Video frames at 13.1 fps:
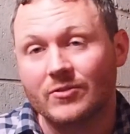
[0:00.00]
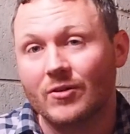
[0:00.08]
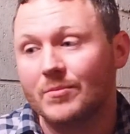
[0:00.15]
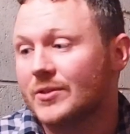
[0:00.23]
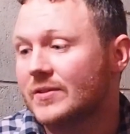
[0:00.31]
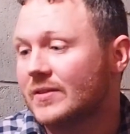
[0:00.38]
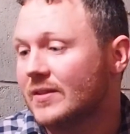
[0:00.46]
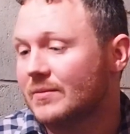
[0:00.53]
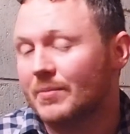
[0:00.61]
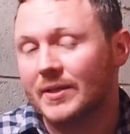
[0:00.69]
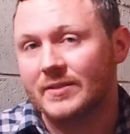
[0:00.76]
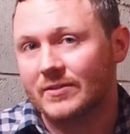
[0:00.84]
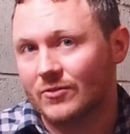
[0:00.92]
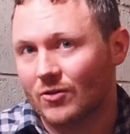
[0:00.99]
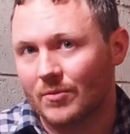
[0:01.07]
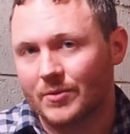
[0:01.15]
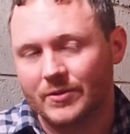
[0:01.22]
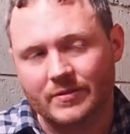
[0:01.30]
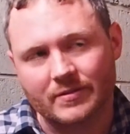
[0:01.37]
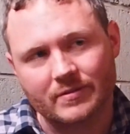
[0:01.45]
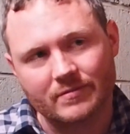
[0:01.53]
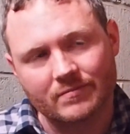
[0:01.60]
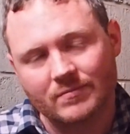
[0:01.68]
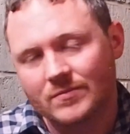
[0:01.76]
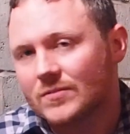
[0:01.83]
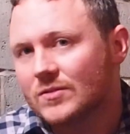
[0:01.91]
So almost the spices are almost
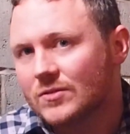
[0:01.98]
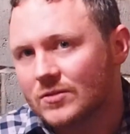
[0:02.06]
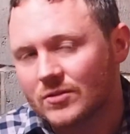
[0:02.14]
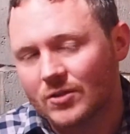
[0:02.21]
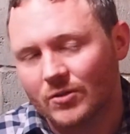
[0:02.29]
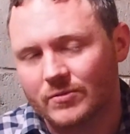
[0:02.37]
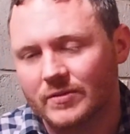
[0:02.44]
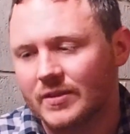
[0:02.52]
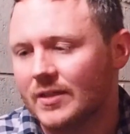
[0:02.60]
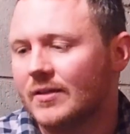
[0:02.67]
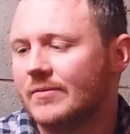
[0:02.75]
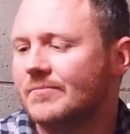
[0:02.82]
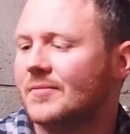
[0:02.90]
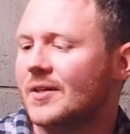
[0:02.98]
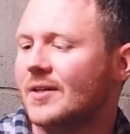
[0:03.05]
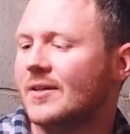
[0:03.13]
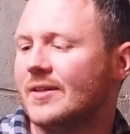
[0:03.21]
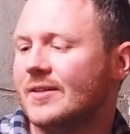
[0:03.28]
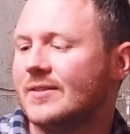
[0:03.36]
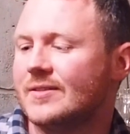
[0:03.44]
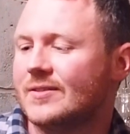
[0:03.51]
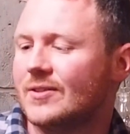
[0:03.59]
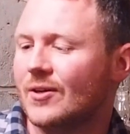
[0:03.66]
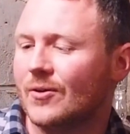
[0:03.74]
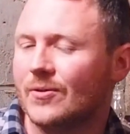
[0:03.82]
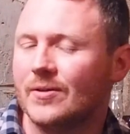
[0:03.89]
toasty.
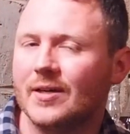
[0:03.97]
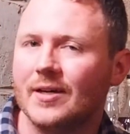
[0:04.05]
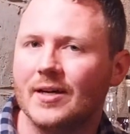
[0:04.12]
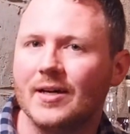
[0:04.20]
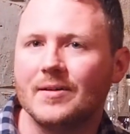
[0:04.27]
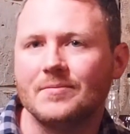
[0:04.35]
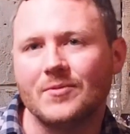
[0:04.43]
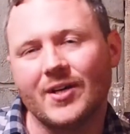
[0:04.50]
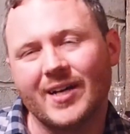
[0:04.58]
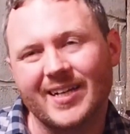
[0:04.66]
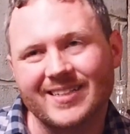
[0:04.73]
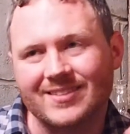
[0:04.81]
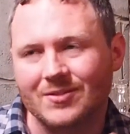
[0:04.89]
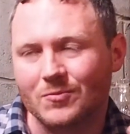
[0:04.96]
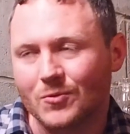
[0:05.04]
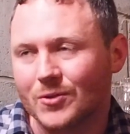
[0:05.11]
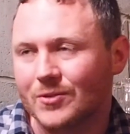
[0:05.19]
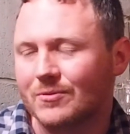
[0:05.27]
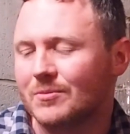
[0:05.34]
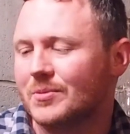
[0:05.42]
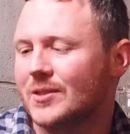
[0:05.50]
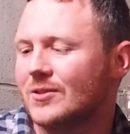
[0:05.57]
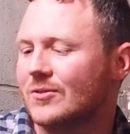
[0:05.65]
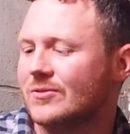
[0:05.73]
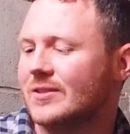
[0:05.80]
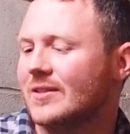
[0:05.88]
So well, I guess the wood would be
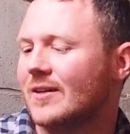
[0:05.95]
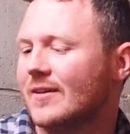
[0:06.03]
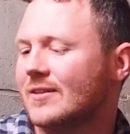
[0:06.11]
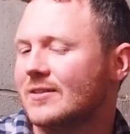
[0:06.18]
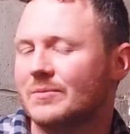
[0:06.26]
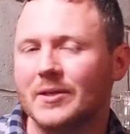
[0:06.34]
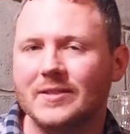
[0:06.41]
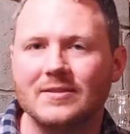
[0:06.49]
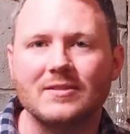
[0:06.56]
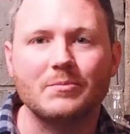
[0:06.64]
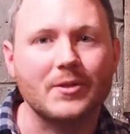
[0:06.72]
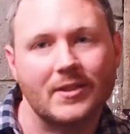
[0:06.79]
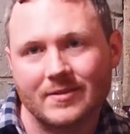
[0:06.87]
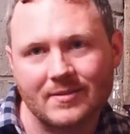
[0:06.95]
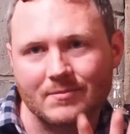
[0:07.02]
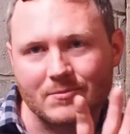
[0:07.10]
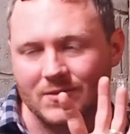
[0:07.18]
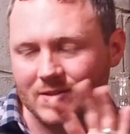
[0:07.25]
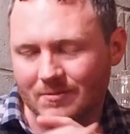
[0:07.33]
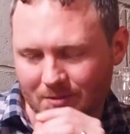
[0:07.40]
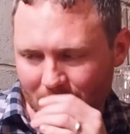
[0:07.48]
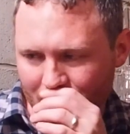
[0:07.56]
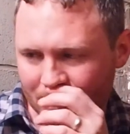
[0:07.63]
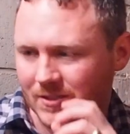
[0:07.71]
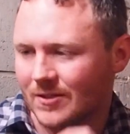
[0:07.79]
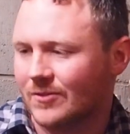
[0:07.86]
toasty, not the spices, but some
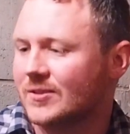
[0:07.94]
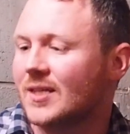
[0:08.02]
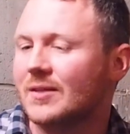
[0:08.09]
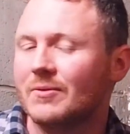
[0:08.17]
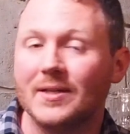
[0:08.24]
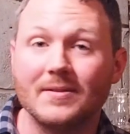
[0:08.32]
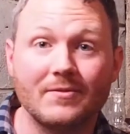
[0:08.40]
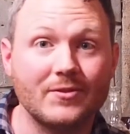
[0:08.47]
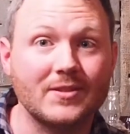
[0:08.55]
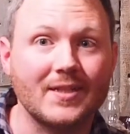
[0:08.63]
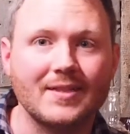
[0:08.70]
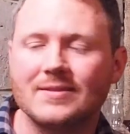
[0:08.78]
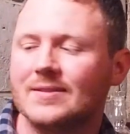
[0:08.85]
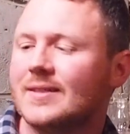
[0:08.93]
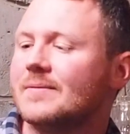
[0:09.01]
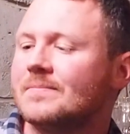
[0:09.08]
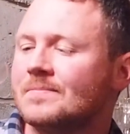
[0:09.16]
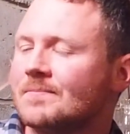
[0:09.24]
toasty notes anyway if we taste it.